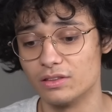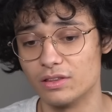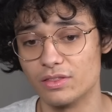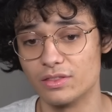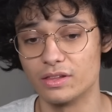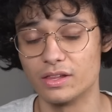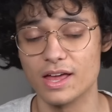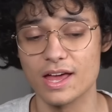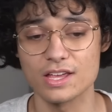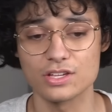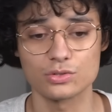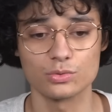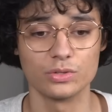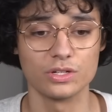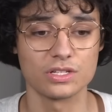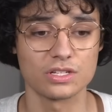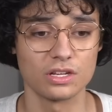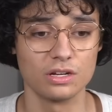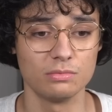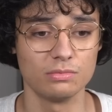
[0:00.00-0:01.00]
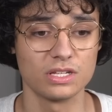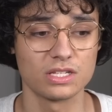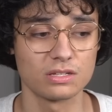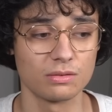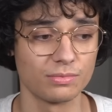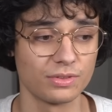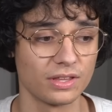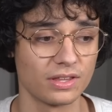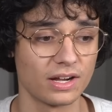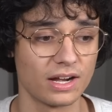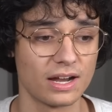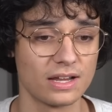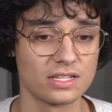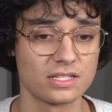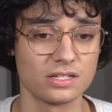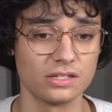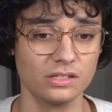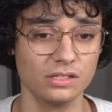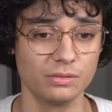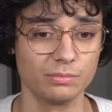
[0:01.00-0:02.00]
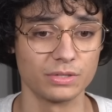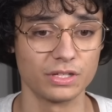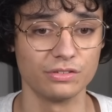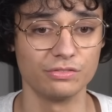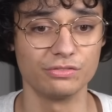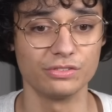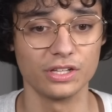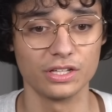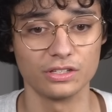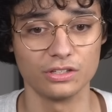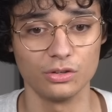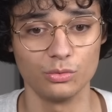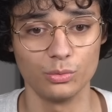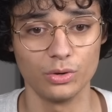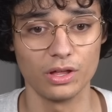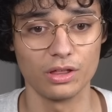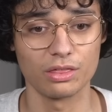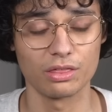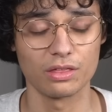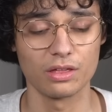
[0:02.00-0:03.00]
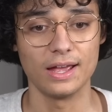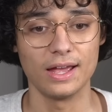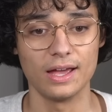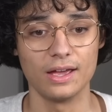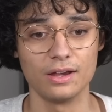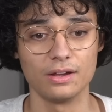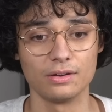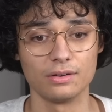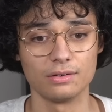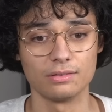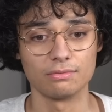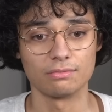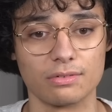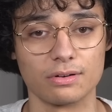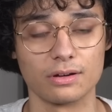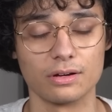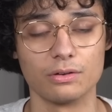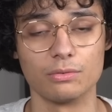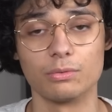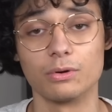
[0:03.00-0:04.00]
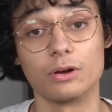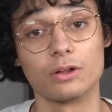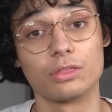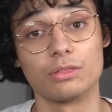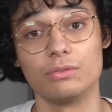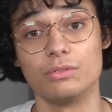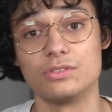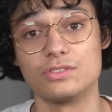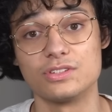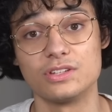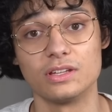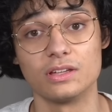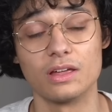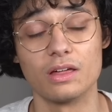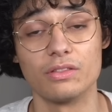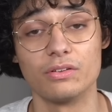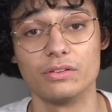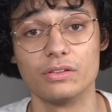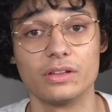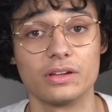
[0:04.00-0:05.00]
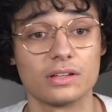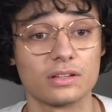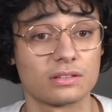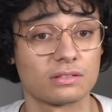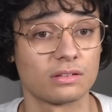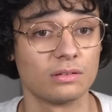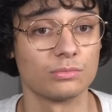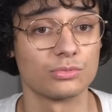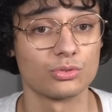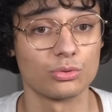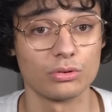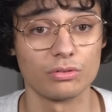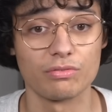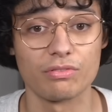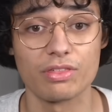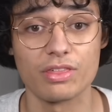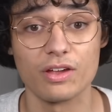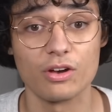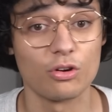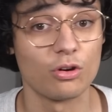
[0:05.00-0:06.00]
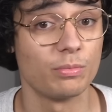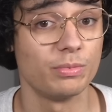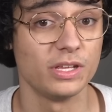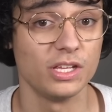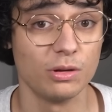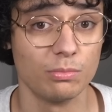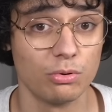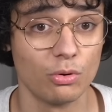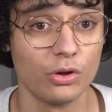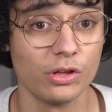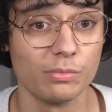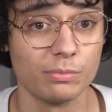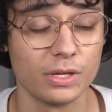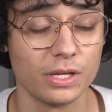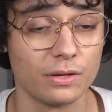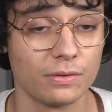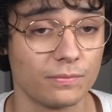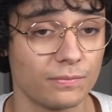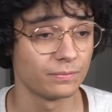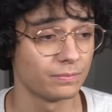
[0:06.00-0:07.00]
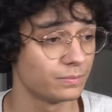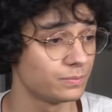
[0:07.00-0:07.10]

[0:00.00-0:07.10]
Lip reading: And then the last one is going to be something that I still am conflicted with. And we're going to work through this together like it's some sort of therapy appointment.